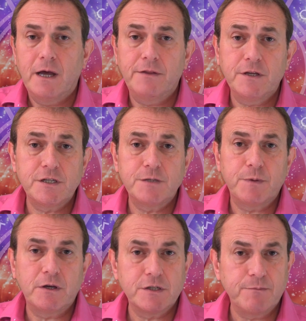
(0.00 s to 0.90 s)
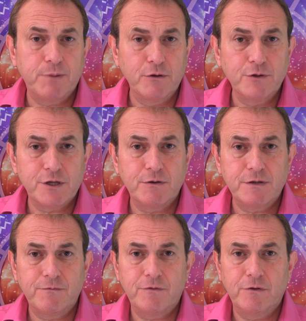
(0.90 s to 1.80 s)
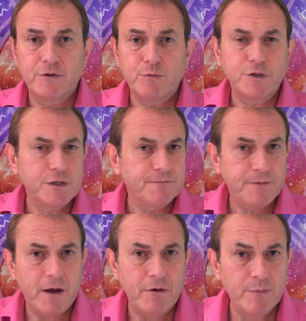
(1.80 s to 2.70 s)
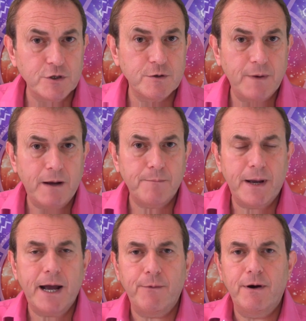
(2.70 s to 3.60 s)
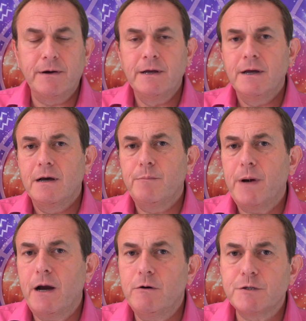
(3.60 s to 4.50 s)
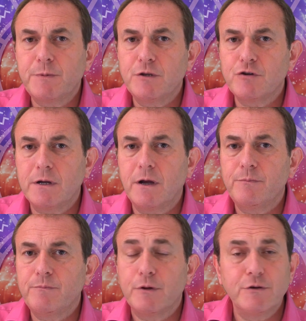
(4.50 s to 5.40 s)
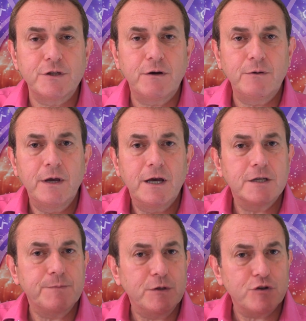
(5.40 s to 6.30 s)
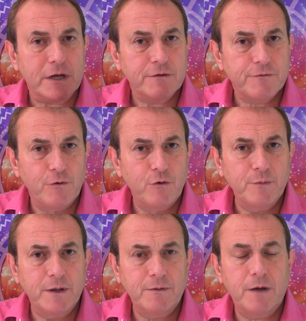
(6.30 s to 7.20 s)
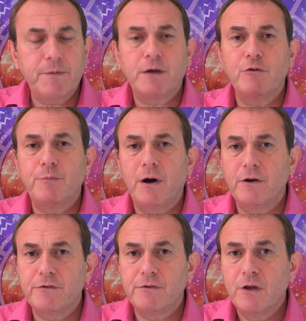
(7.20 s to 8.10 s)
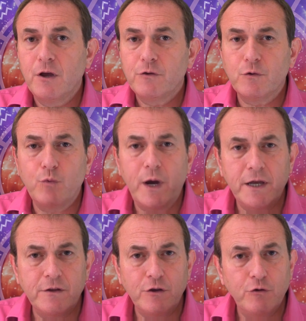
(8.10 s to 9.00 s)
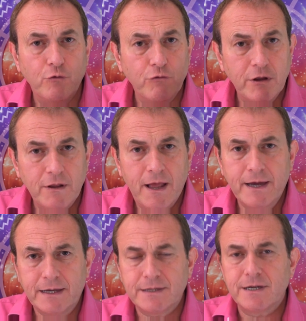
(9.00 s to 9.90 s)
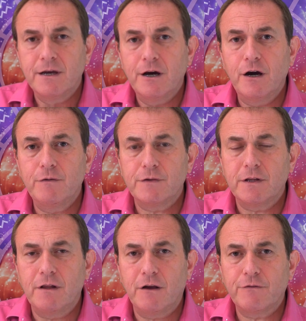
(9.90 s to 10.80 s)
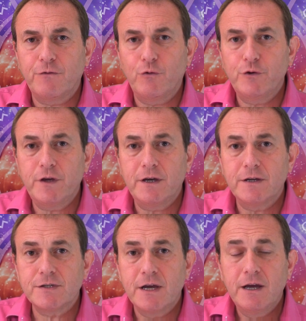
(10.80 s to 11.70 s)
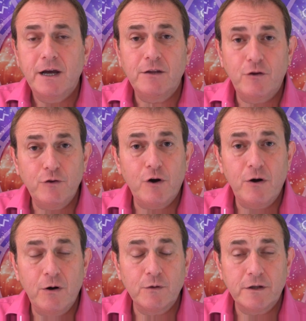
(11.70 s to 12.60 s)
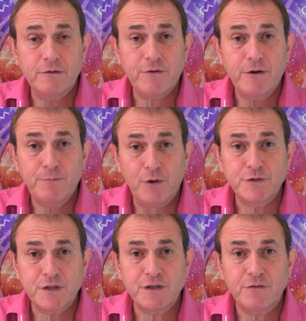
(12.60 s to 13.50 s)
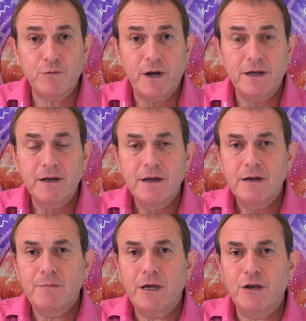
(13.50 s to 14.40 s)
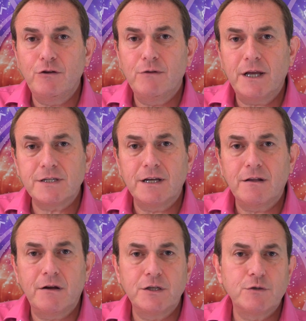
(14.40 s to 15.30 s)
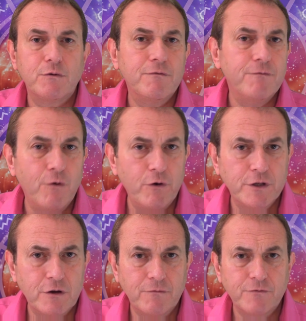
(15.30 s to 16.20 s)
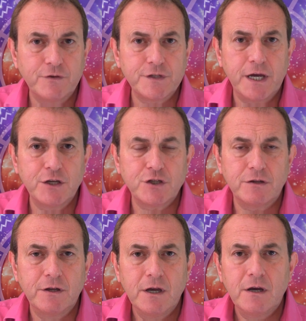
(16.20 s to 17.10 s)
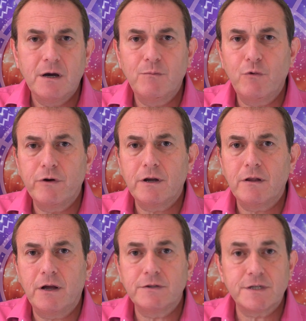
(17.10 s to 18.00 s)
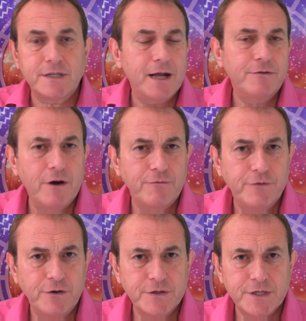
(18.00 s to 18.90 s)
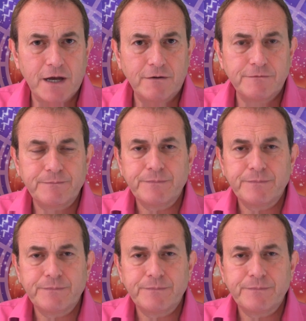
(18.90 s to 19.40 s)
And this is because of Pluto's influence, which is very much about power. And Pluto has been transforming, I beg your pardon, the way that you relate over the last 4 years. And on the whole, in a very positive way, making you less inclined to avoid confrontation and more inclined to stand up for yourself.